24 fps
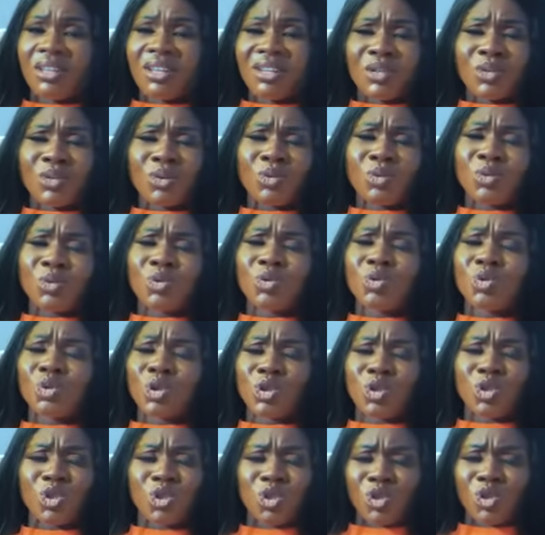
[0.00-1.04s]
Daddy, don't you
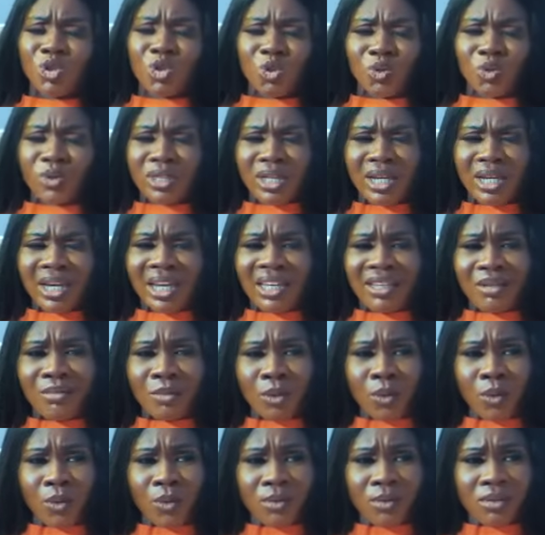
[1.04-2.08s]
trust your daughter
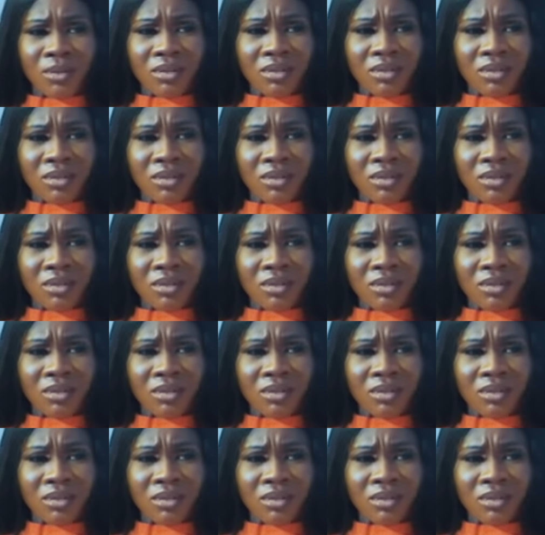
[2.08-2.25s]
anymore?